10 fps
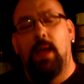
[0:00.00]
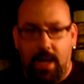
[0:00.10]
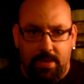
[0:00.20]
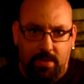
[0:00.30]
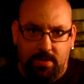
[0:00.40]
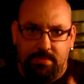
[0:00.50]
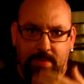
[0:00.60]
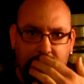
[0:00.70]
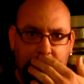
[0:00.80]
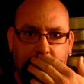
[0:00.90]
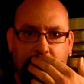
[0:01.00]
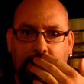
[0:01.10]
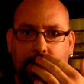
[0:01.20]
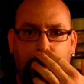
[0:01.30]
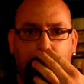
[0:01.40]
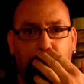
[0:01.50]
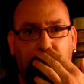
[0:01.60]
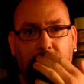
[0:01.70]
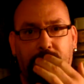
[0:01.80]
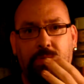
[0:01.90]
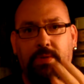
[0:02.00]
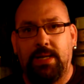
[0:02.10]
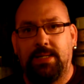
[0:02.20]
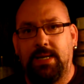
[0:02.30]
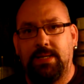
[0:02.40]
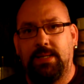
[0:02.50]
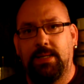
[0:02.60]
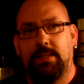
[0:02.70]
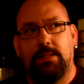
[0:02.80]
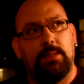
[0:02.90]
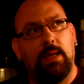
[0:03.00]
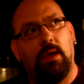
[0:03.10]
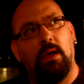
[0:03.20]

And not to mention the Brew Day tastings.